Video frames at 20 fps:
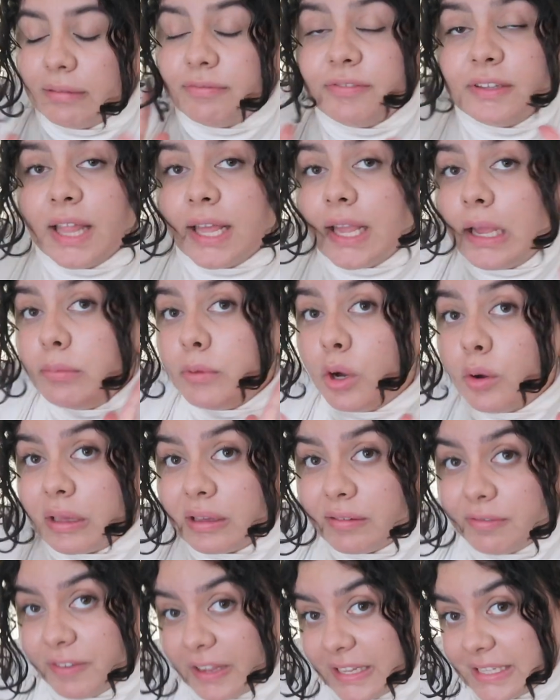I feel like I'm
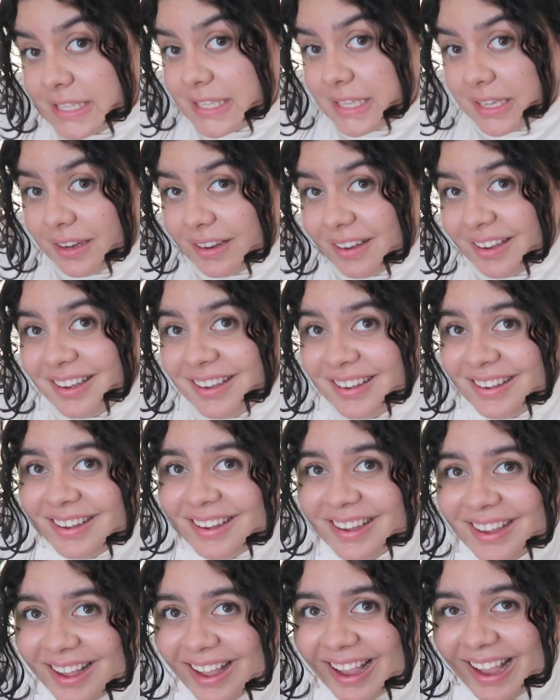going fencing.
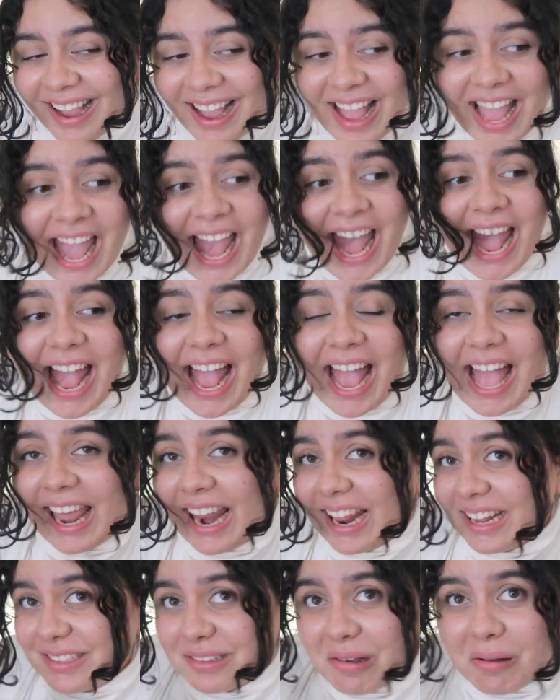
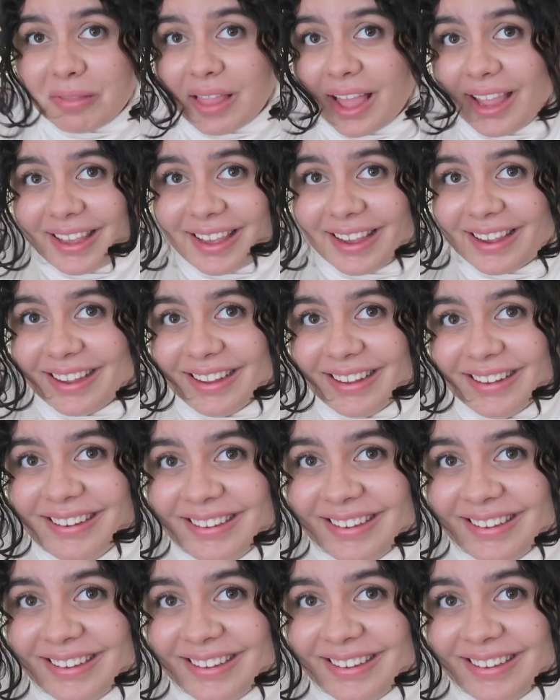And I don't like it.